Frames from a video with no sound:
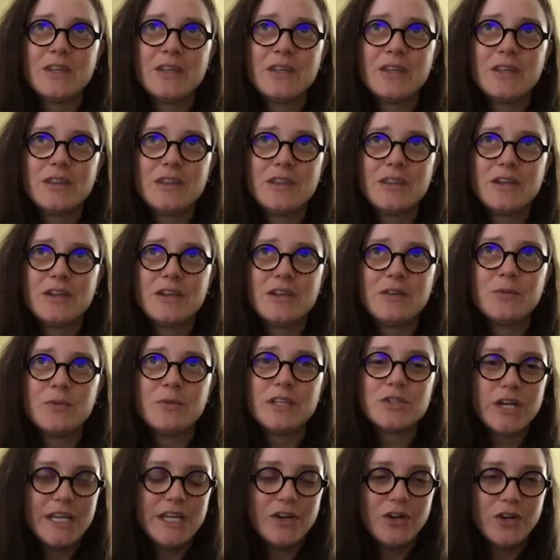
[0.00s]
they're really
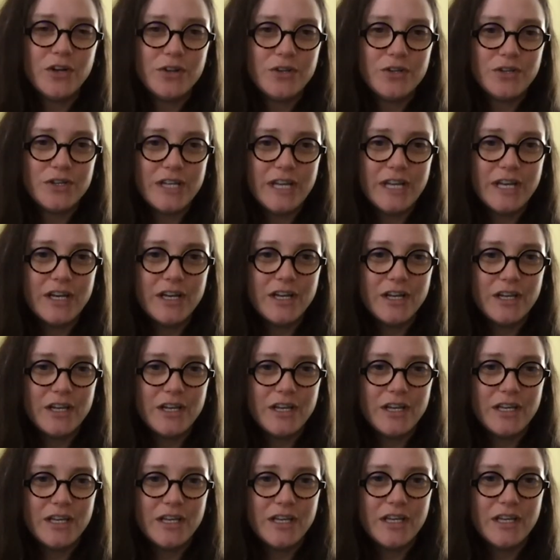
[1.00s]
trying to get all their
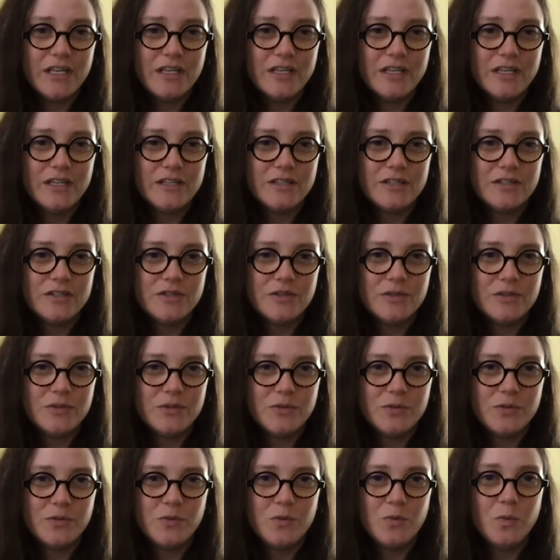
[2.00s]
data
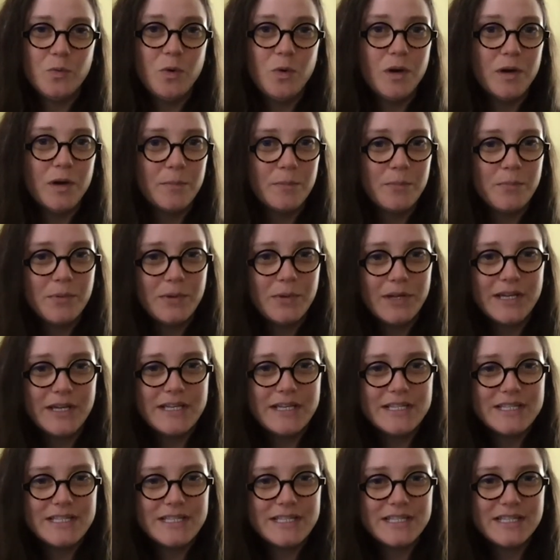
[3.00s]
into one
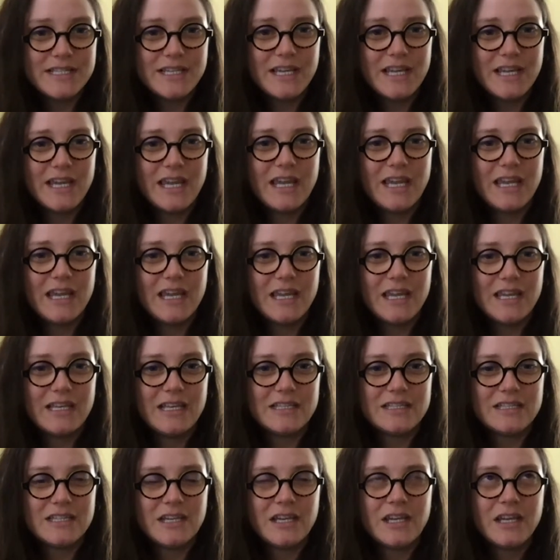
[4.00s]
place.
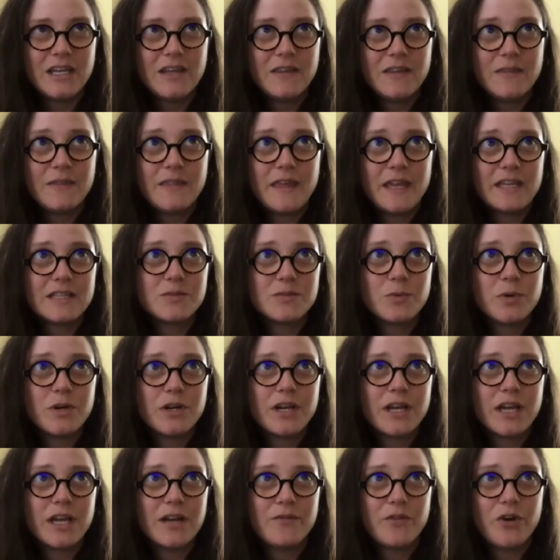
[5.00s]
And that's where
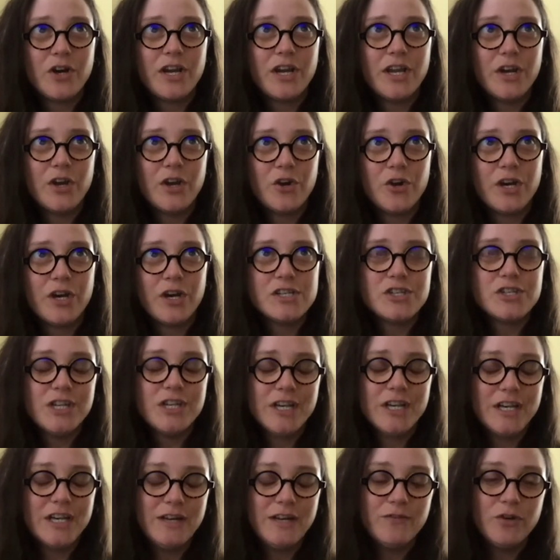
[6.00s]
kind of our integration
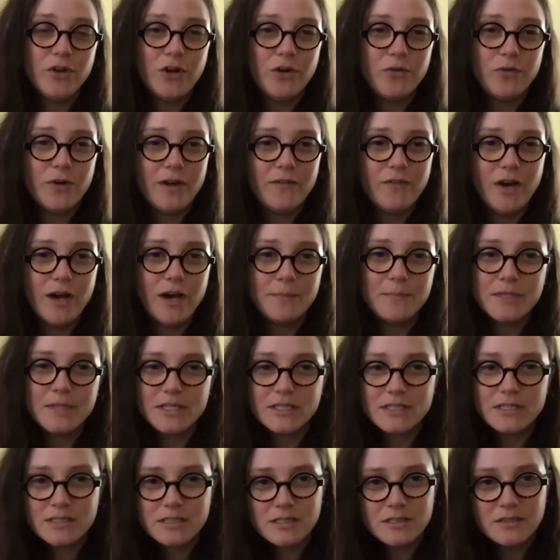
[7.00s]
and even our
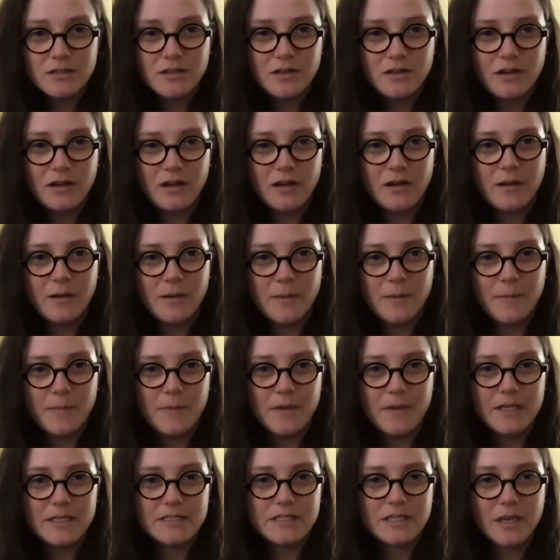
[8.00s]
RevOptics
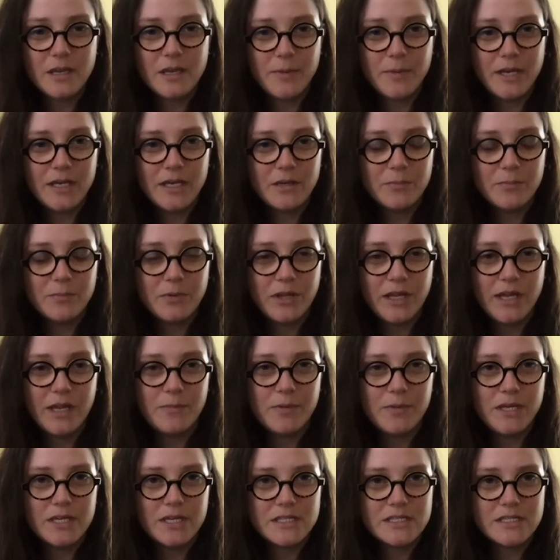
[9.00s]
is coming into play,
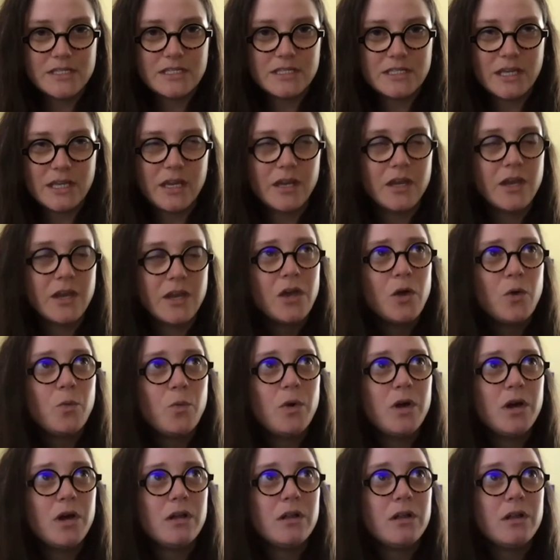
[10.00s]
because it's like,
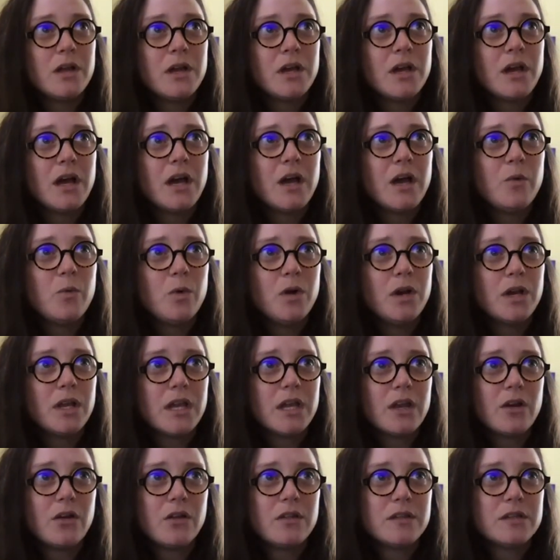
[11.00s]
well, I want to
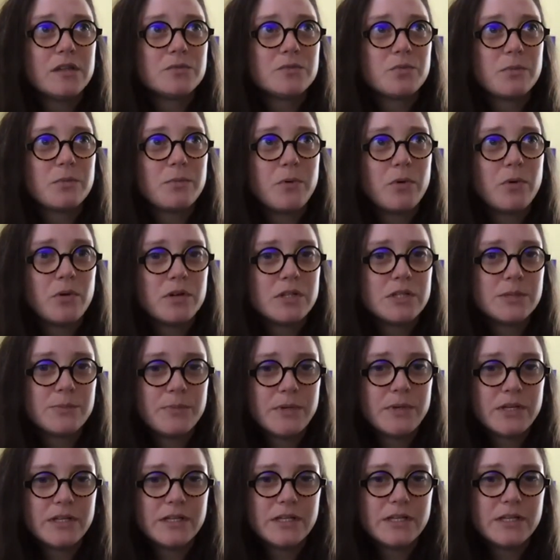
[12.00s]
get all these reports,
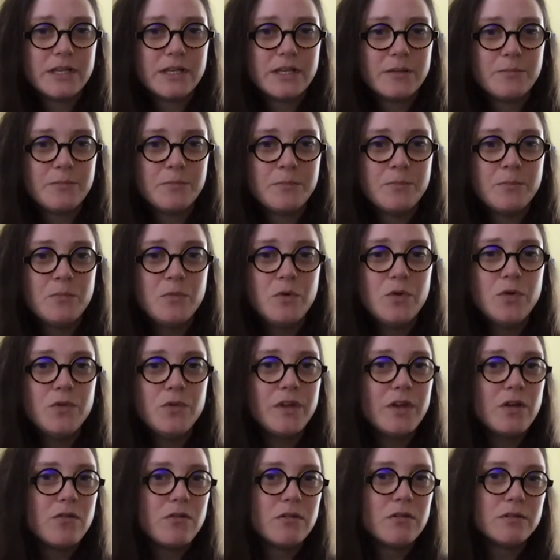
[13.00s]
but
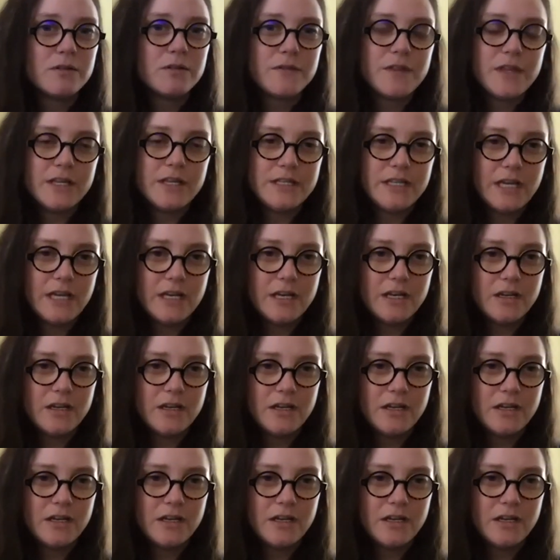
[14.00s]
moving all of that data